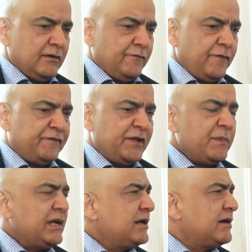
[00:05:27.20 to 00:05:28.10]
50
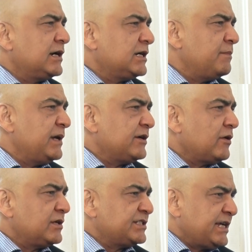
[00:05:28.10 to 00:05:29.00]
million, $100
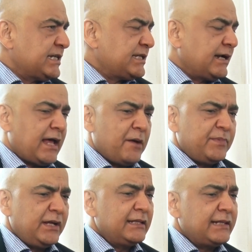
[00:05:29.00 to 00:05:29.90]
million checks that are
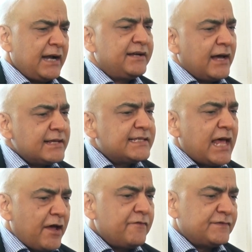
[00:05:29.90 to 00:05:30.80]
happening, and that does
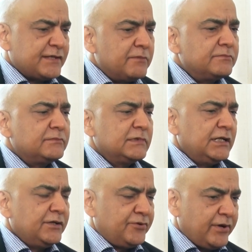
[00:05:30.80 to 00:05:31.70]
have some
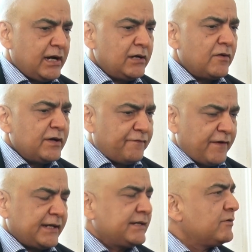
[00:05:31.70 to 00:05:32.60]
trickle down
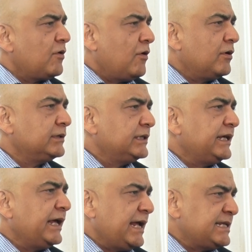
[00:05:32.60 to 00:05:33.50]
effect on
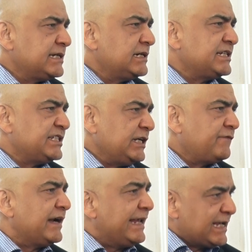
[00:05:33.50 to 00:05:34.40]
the angel and seed
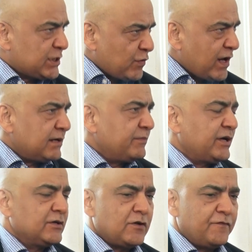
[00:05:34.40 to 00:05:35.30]
funding as well,
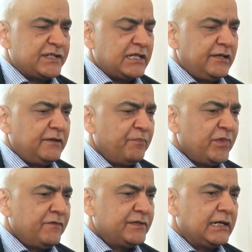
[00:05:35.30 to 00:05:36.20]
because obviously
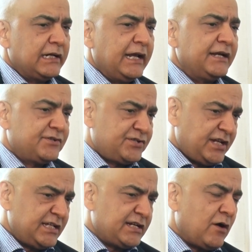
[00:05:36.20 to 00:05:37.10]
when the late
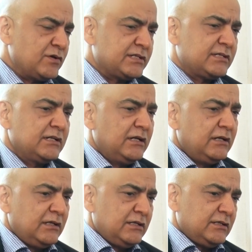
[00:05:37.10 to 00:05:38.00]
stage rounds
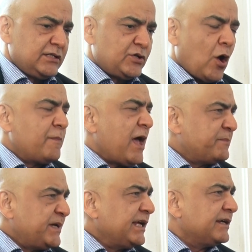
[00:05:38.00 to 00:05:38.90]
stop
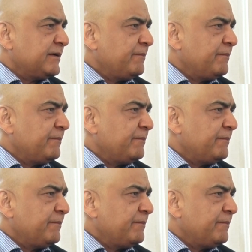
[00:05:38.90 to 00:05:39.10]
happening,